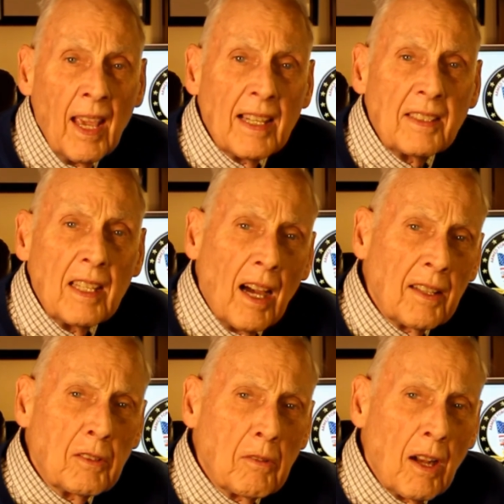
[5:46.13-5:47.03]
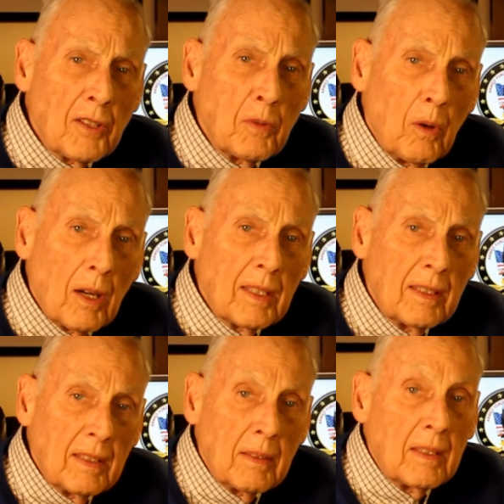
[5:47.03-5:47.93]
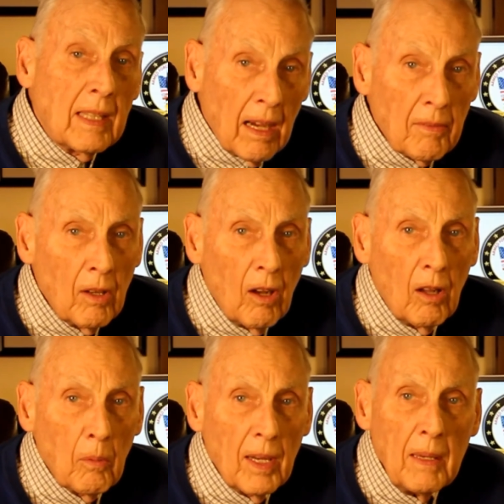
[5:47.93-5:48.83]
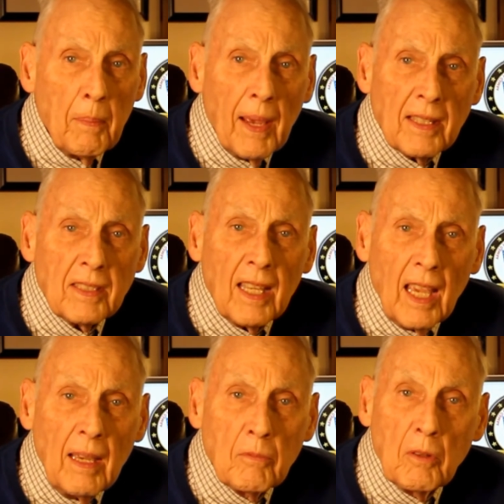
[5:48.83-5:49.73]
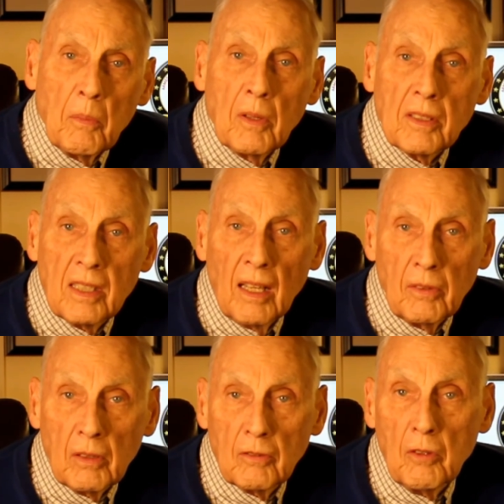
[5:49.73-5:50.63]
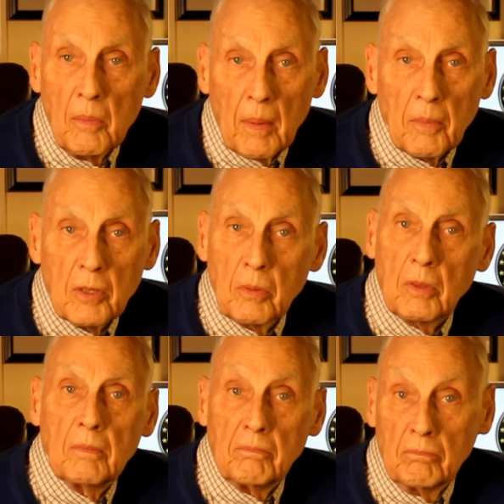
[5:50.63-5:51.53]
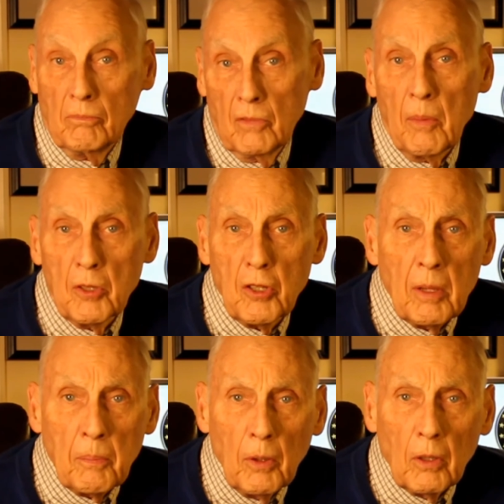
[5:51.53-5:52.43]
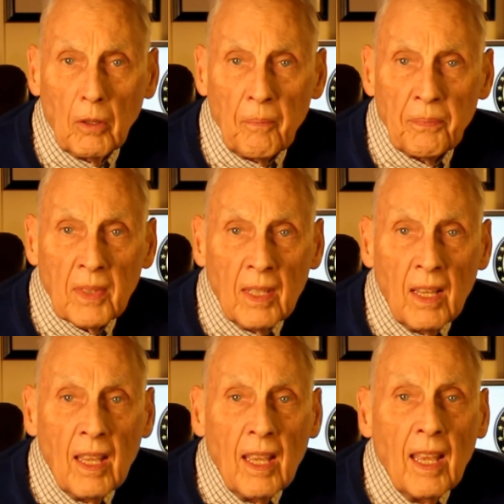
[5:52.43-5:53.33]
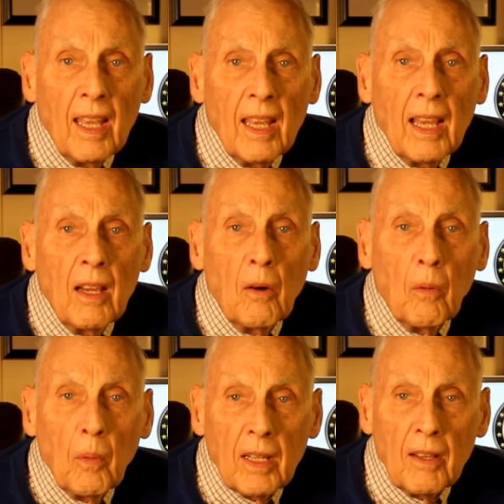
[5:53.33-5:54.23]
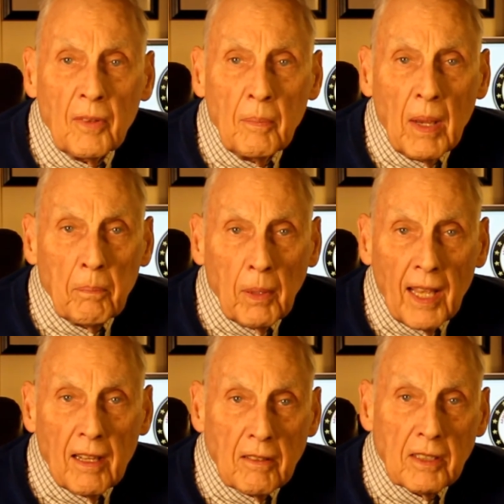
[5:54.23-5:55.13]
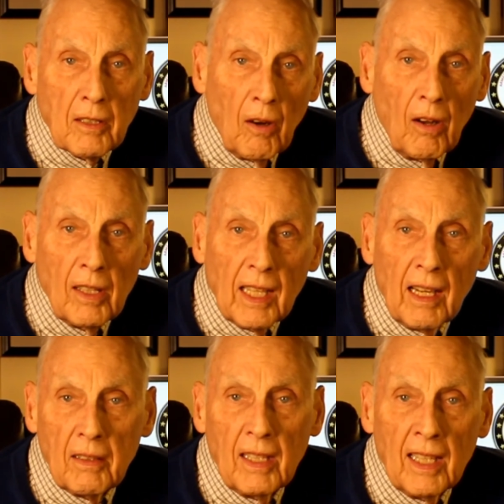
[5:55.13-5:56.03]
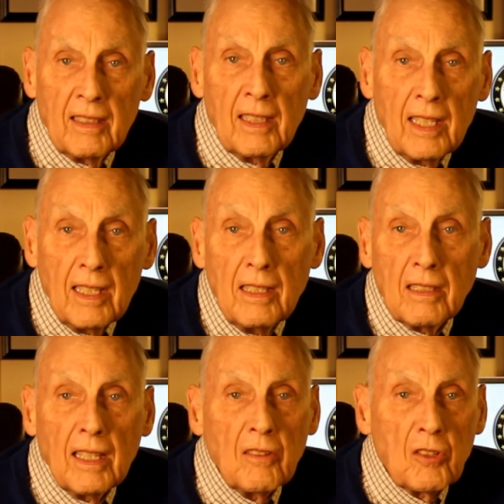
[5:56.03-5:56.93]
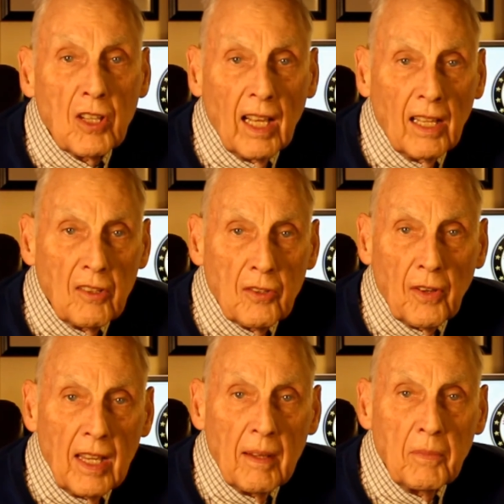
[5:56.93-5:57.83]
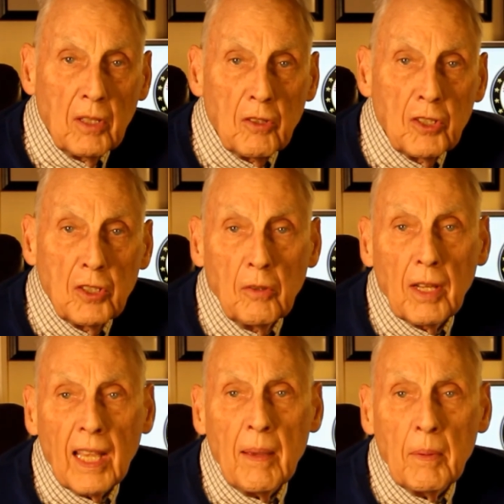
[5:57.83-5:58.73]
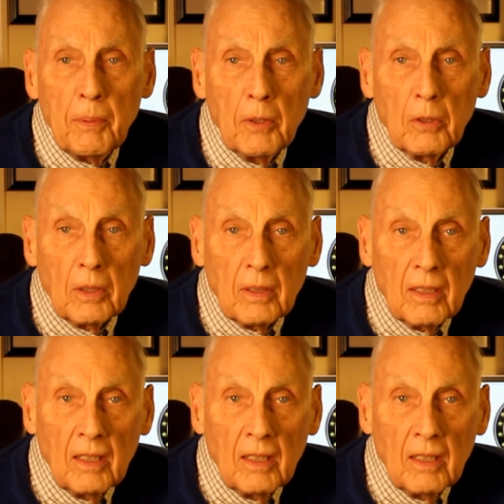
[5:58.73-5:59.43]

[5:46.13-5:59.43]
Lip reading: As the entourage walked down the hallway, he passed the game room where several crew members were shooting pool. One of the players called out a teasing challenge for him to shoot a game of pool.